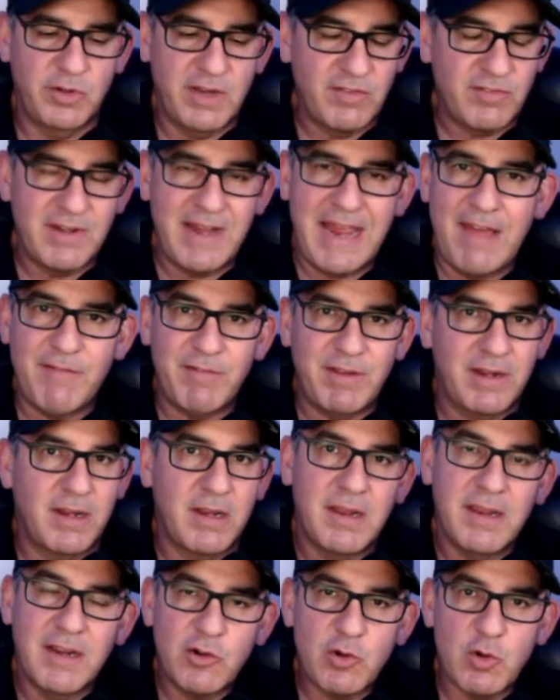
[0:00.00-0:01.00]
have a
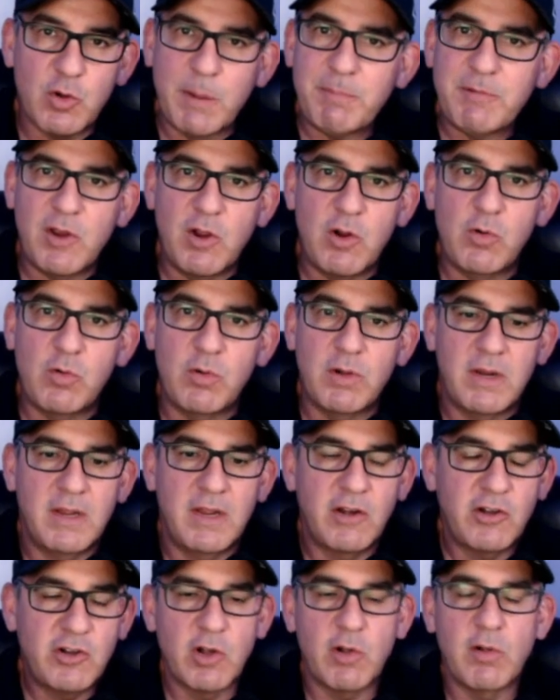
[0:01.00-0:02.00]

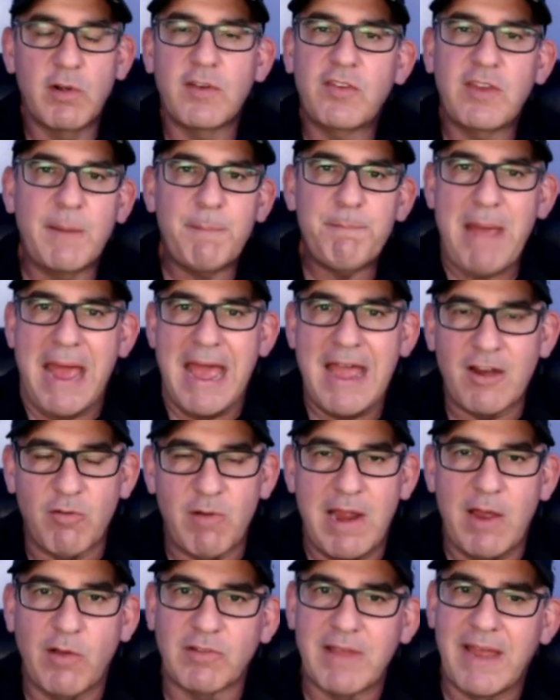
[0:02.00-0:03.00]
cryptocurrency
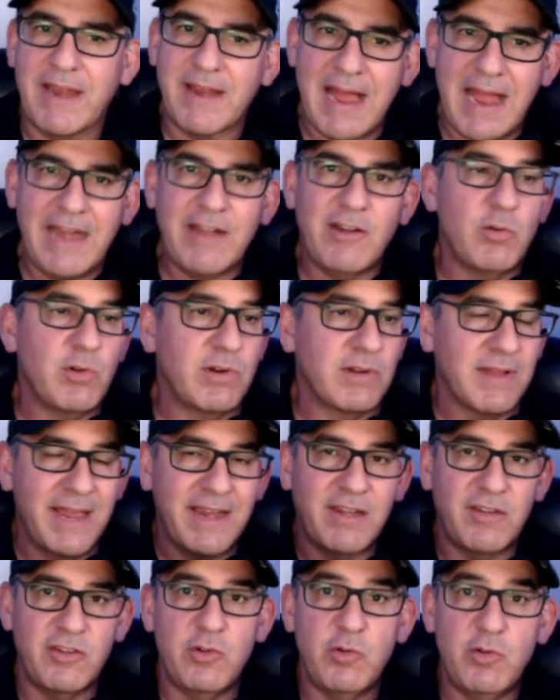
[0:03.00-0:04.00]
background like I do and
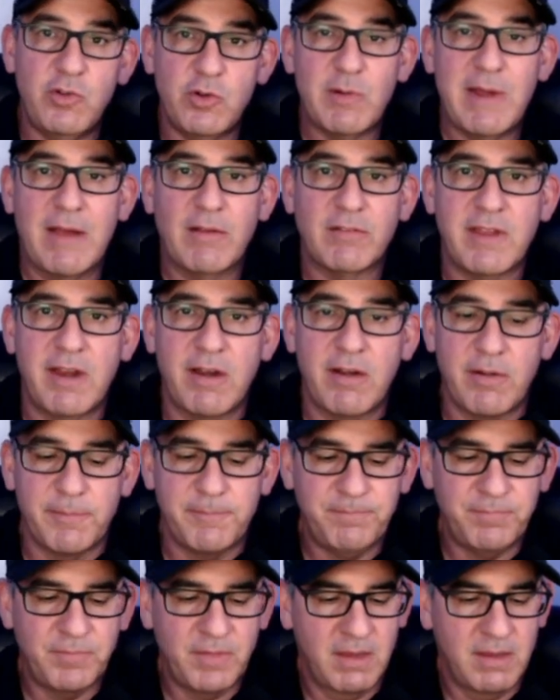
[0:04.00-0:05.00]
like you do out there.
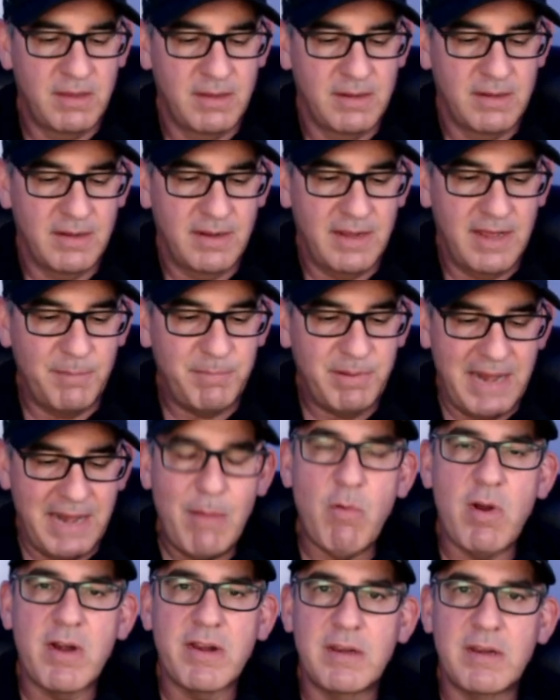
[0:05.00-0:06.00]
But I
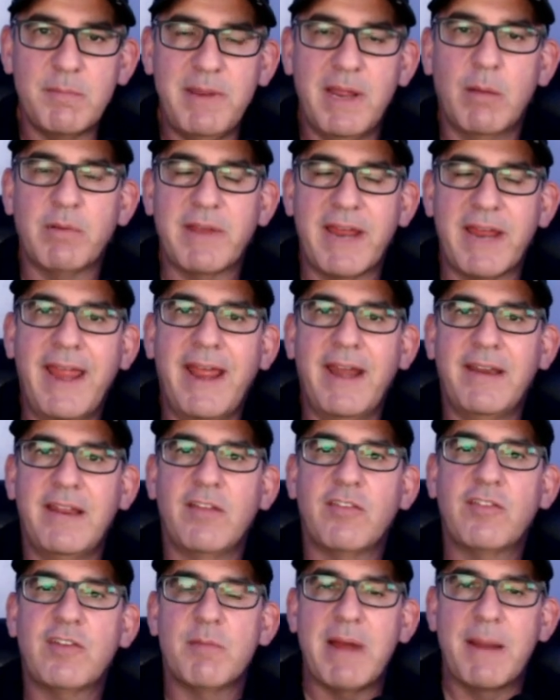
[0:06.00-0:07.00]
wanted to be able to hand
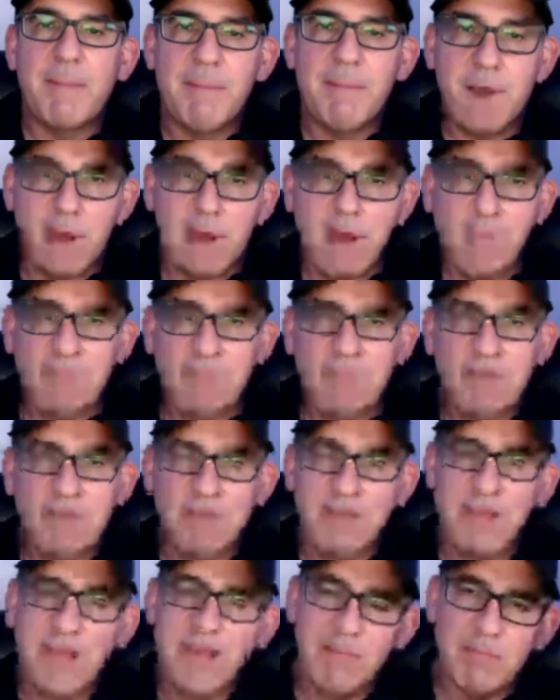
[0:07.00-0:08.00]
this to my mom and
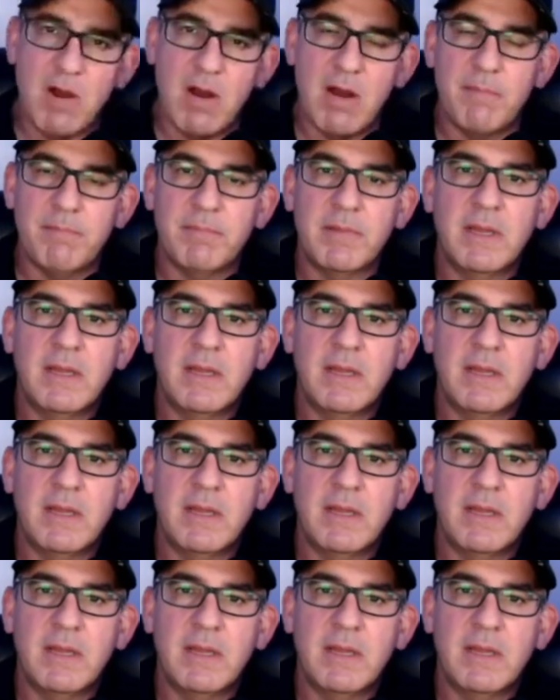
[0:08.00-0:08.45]
say, hey, Mom,